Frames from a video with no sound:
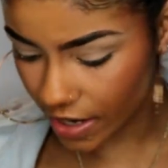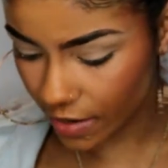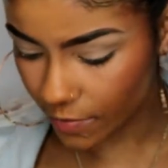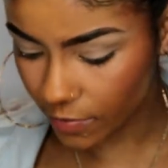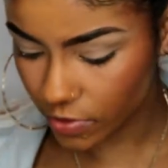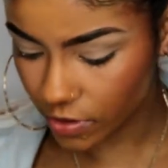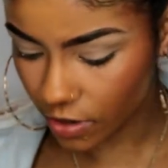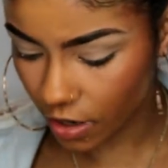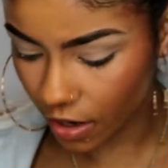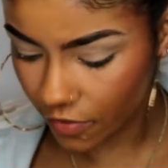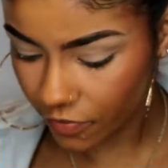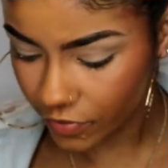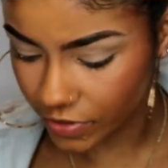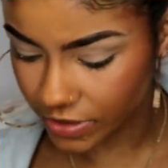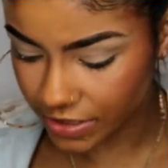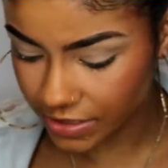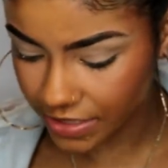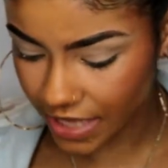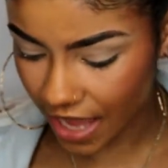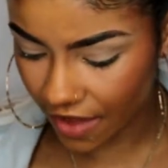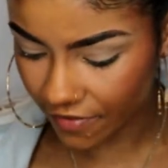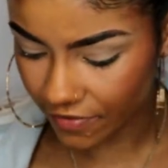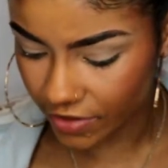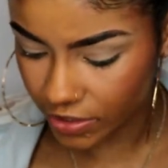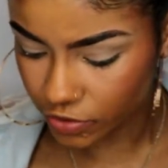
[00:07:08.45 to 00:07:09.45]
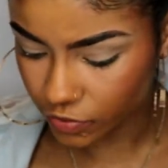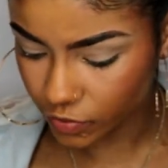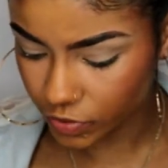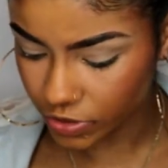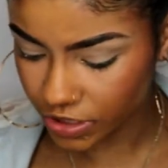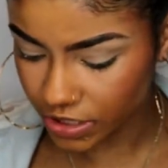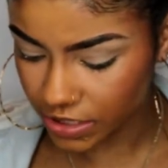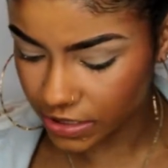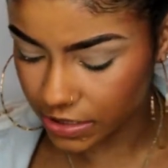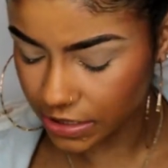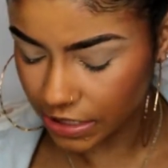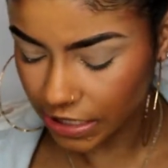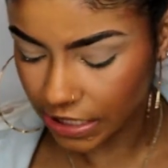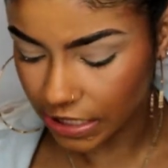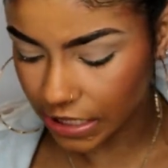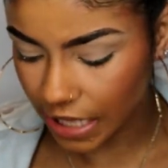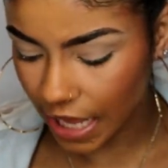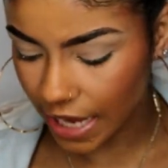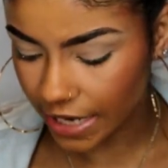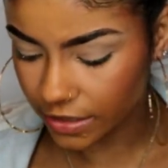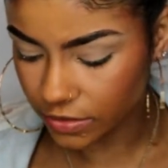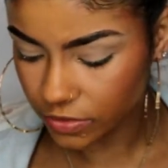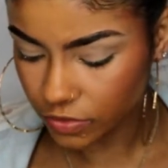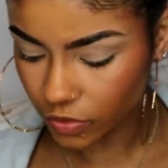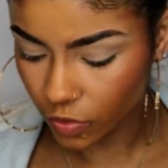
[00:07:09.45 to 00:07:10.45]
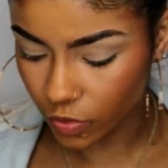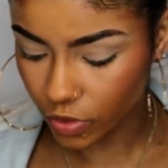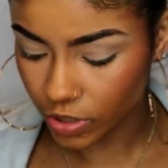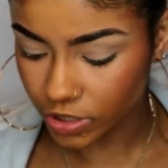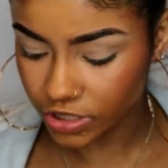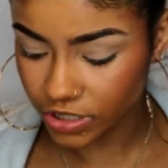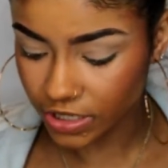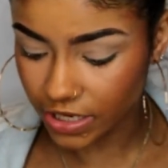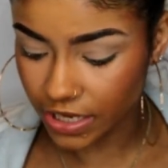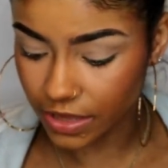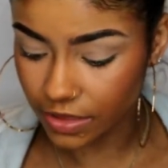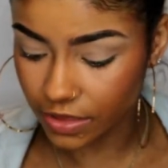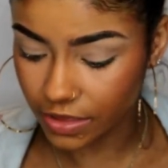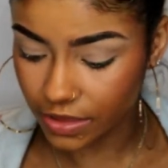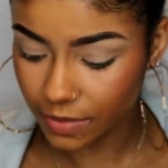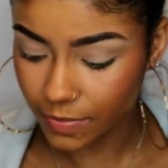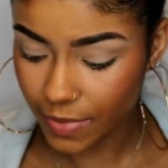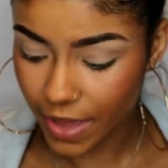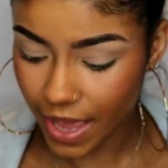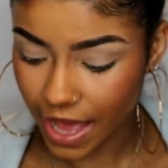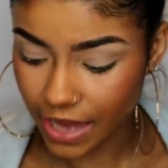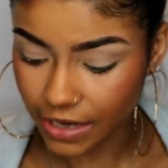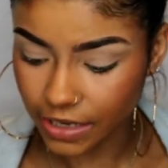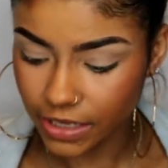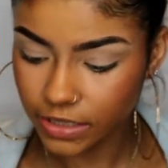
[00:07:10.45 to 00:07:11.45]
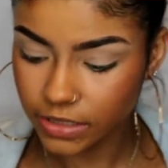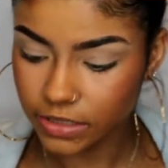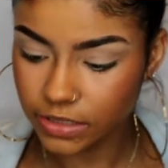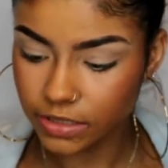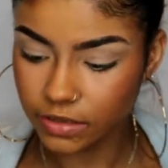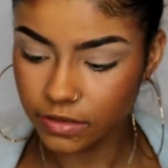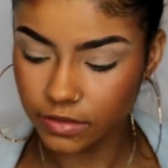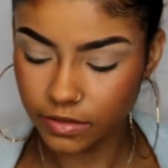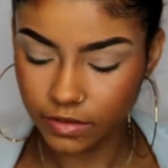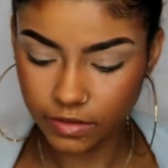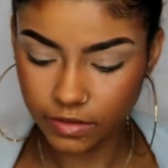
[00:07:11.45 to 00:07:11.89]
I'm gonna start off with Savage, which is the lightest orange in the palette.